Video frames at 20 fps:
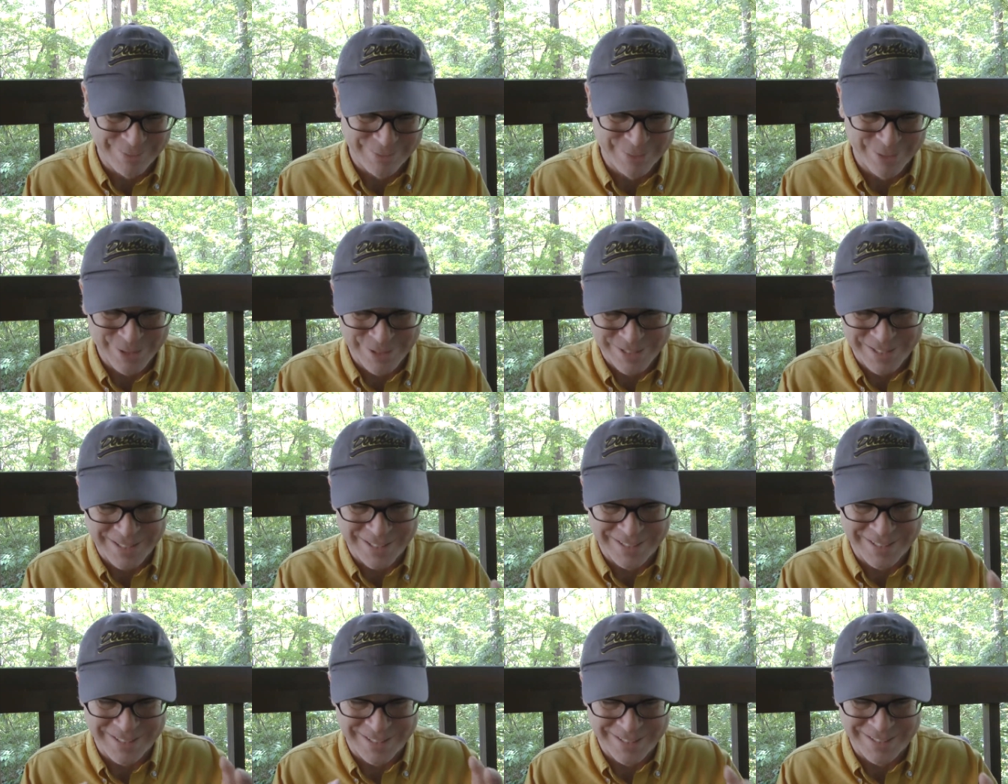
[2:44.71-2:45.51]
First
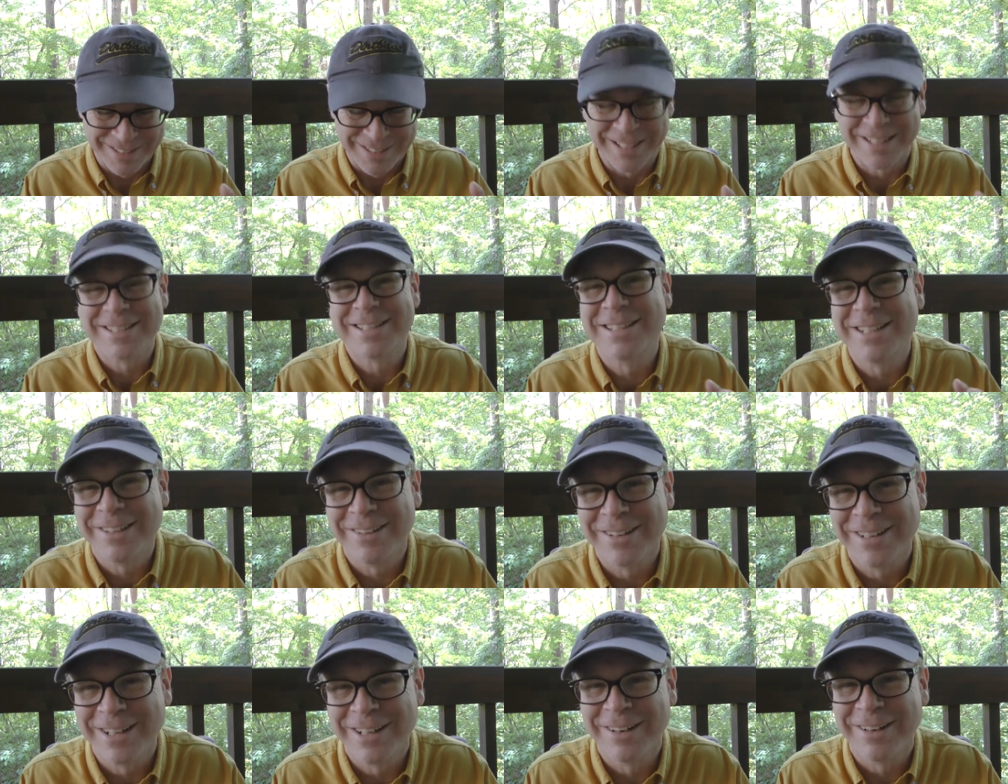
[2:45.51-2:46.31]
the
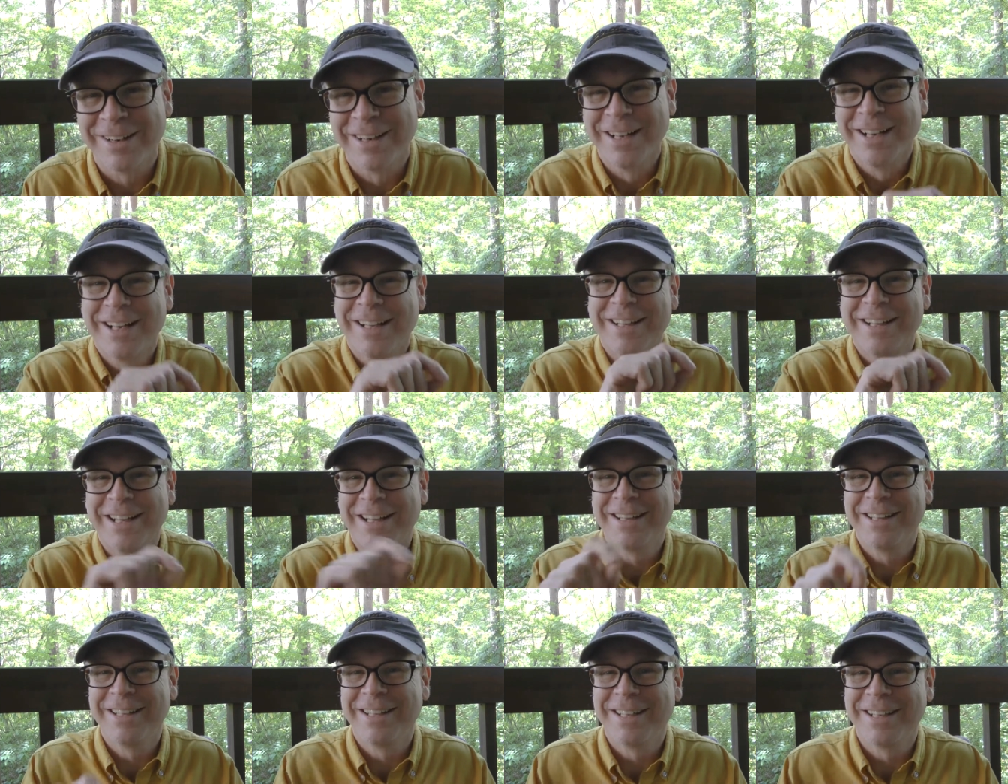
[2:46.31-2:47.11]
exterior,
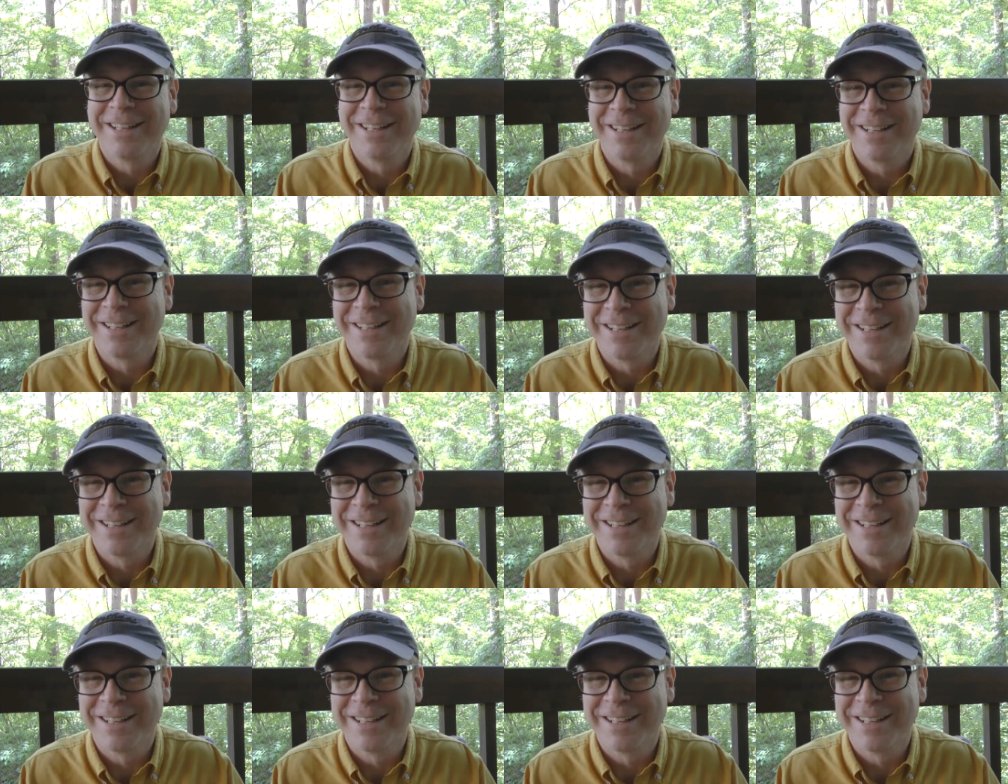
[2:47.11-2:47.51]
then the